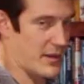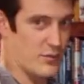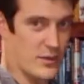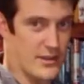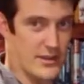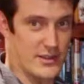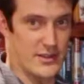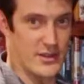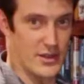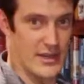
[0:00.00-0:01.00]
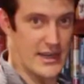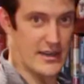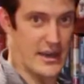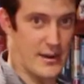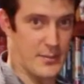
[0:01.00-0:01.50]
in. What it turned out
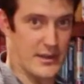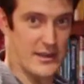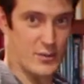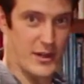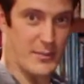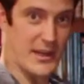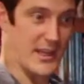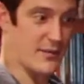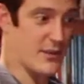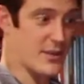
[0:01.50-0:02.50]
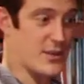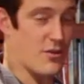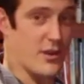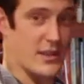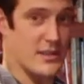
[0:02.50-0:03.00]
had happened is that we'd been given the
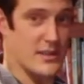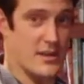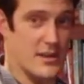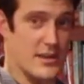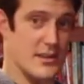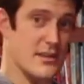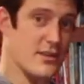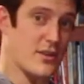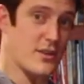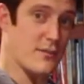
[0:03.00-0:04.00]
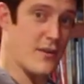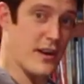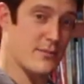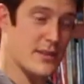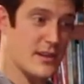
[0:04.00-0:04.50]
screen size, not the
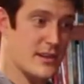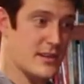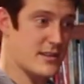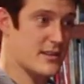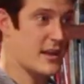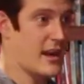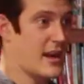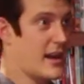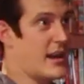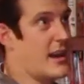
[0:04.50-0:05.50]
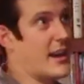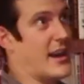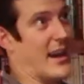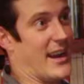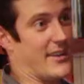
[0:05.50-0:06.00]
frame size.
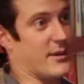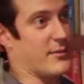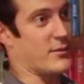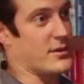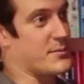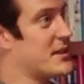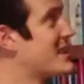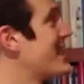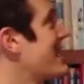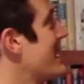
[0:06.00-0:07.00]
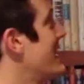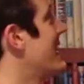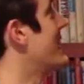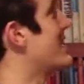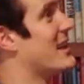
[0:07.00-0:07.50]
And that was
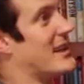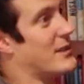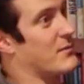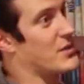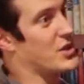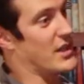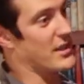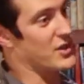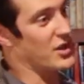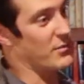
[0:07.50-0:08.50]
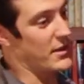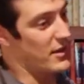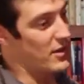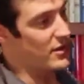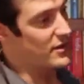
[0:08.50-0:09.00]
particularly challenging
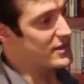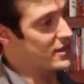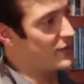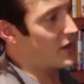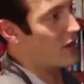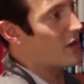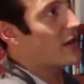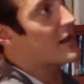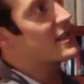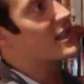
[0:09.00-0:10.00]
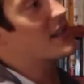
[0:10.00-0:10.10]
because the unit it's